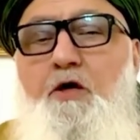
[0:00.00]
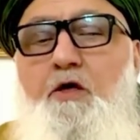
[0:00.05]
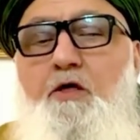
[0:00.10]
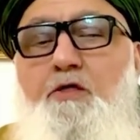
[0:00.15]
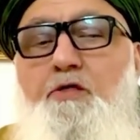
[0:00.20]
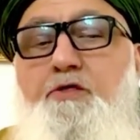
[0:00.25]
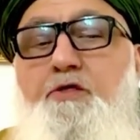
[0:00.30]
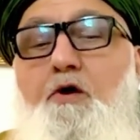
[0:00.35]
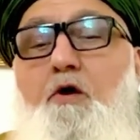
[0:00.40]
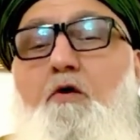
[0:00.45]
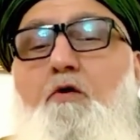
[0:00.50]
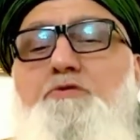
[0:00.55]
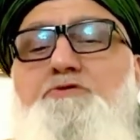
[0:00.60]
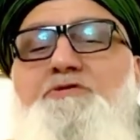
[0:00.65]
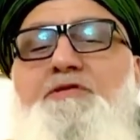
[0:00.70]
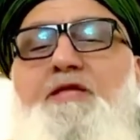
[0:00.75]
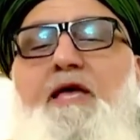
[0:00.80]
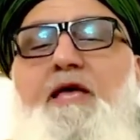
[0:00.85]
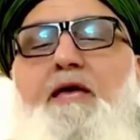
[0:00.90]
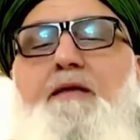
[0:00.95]

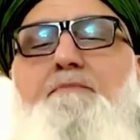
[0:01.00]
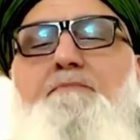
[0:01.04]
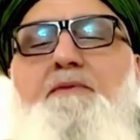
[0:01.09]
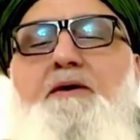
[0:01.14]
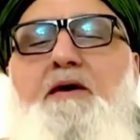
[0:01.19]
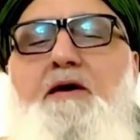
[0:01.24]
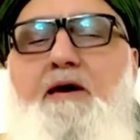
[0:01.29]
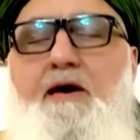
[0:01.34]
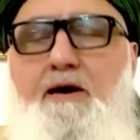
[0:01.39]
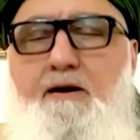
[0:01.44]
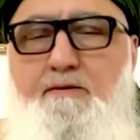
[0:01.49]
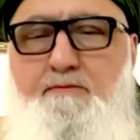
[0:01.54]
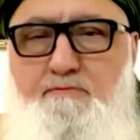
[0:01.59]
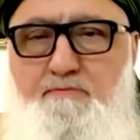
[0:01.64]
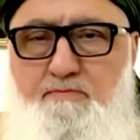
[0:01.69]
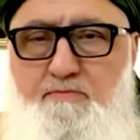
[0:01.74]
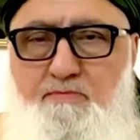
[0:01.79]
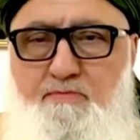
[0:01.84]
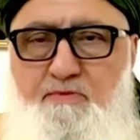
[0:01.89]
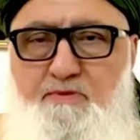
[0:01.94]
Those then
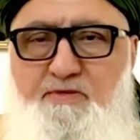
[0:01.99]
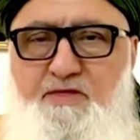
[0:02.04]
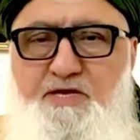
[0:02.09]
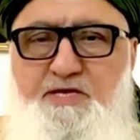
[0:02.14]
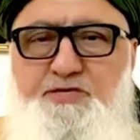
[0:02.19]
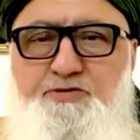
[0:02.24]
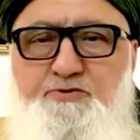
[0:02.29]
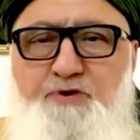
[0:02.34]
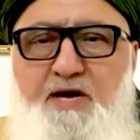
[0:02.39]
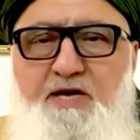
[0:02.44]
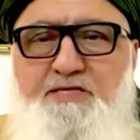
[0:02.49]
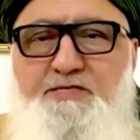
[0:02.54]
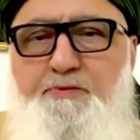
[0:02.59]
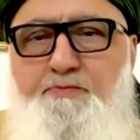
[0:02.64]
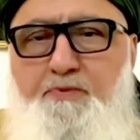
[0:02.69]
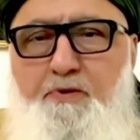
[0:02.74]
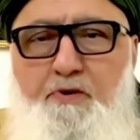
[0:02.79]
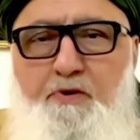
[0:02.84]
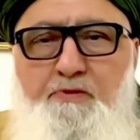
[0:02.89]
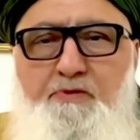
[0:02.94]
become the dress
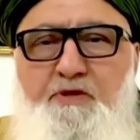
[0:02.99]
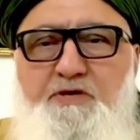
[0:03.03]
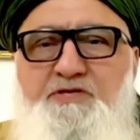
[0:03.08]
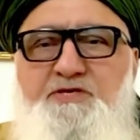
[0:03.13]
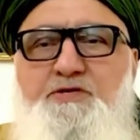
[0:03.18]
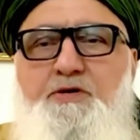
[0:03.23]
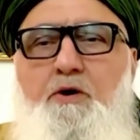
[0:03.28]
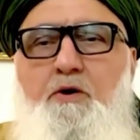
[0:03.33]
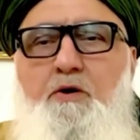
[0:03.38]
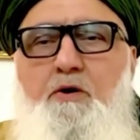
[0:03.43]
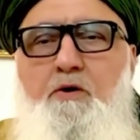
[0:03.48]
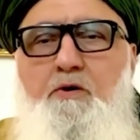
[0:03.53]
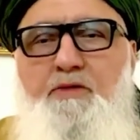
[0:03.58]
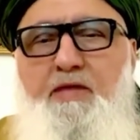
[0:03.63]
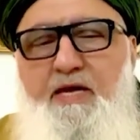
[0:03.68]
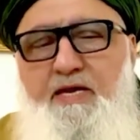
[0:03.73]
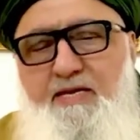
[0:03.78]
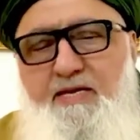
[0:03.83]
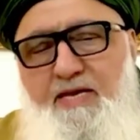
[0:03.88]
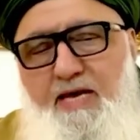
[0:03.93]
upon the soul
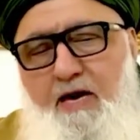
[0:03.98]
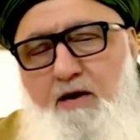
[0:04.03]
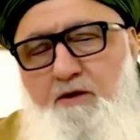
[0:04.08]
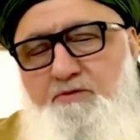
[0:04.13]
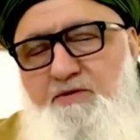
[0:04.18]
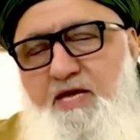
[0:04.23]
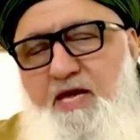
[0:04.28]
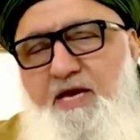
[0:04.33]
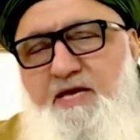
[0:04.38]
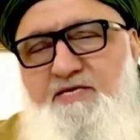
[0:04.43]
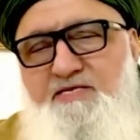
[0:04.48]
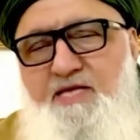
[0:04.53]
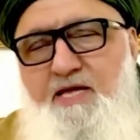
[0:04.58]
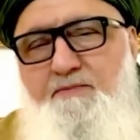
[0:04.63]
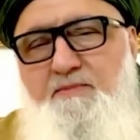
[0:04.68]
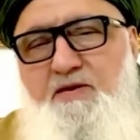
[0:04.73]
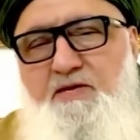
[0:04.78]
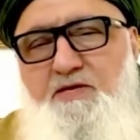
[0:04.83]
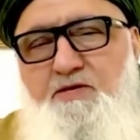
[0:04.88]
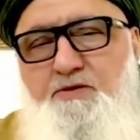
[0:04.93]
that now takes
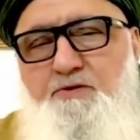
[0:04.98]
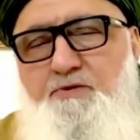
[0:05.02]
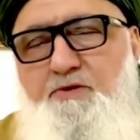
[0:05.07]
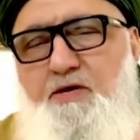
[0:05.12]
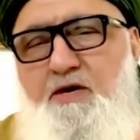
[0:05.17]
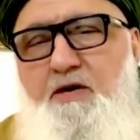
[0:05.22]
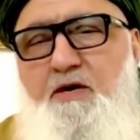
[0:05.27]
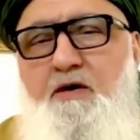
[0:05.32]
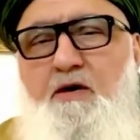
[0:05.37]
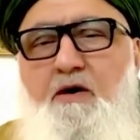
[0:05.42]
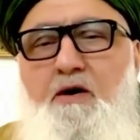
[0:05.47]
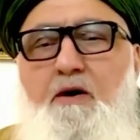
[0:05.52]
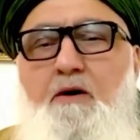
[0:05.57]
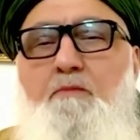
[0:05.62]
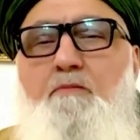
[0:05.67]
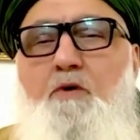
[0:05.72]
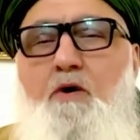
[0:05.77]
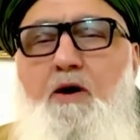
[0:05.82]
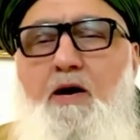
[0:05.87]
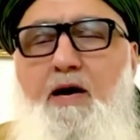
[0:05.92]
them into the
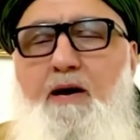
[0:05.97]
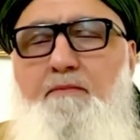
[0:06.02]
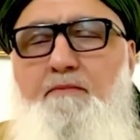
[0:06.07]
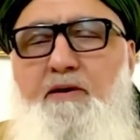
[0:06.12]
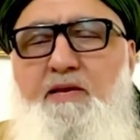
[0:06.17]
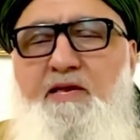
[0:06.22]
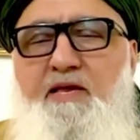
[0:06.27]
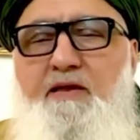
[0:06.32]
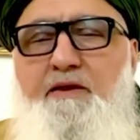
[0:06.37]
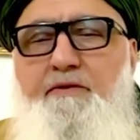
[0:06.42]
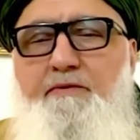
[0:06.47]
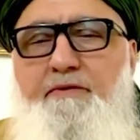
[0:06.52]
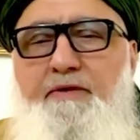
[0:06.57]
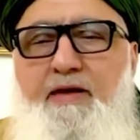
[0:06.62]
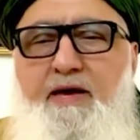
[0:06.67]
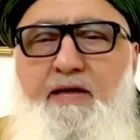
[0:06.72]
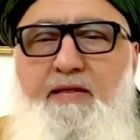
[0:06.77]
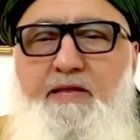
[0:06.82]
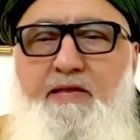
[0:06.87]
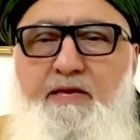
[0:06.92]
Muhammadan
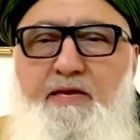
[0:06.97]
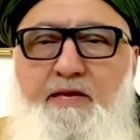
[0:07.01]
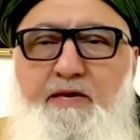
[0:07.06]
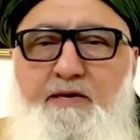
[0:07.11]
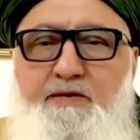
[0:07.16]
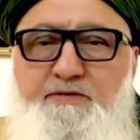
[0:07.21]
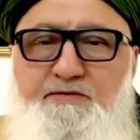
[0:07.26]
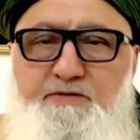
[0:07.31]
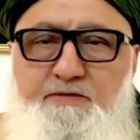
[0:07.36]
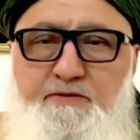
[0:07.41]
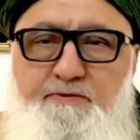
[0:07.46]
realities.